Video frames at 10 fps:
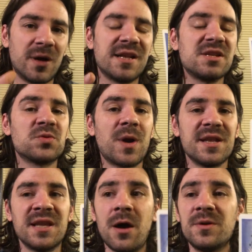what it is
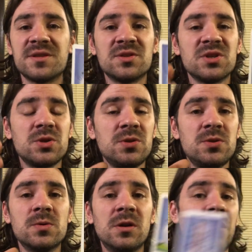right now it is that you
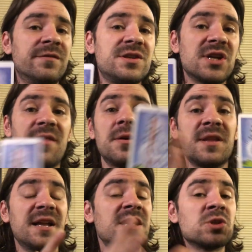do love each other
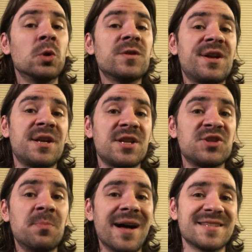that is all that it
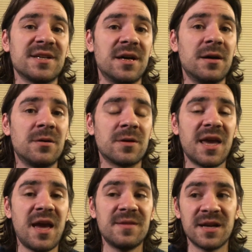is matter
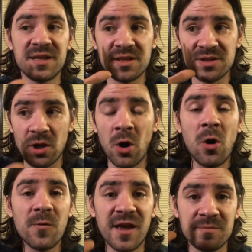okay that it is
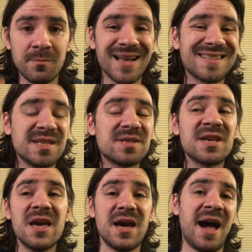all that matters
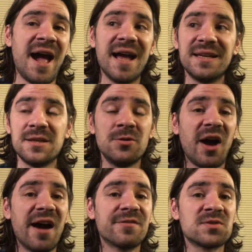and you
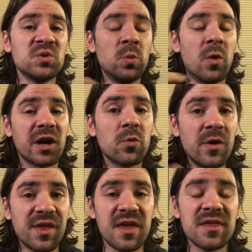have to work
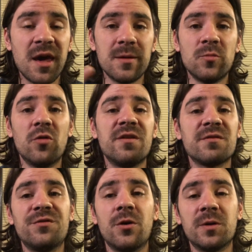with it
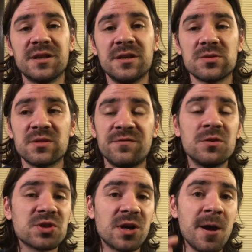moving forward into the
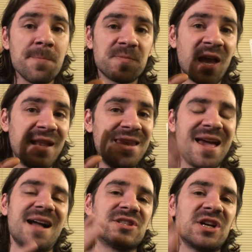future and
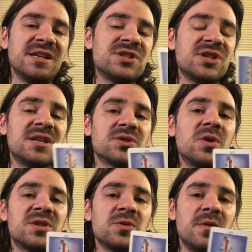yeah challenging is
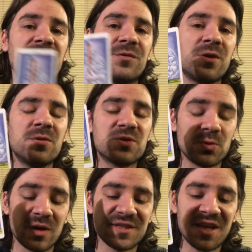going to be for you
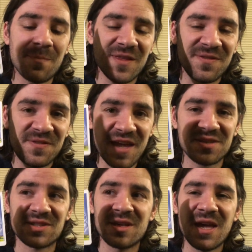to accept that
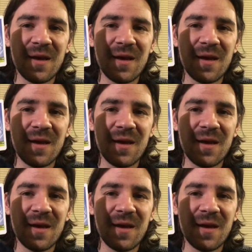this